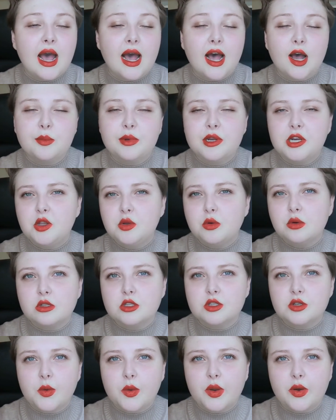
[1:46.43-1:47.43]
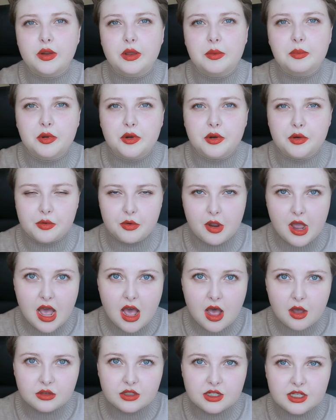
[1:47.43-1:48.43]
how many you want to query per
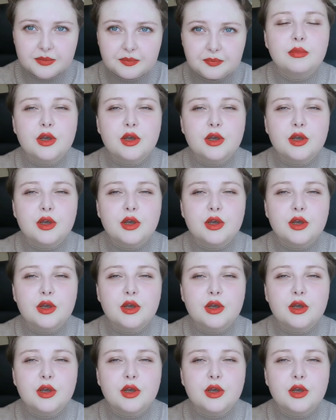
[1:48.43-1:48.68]
round.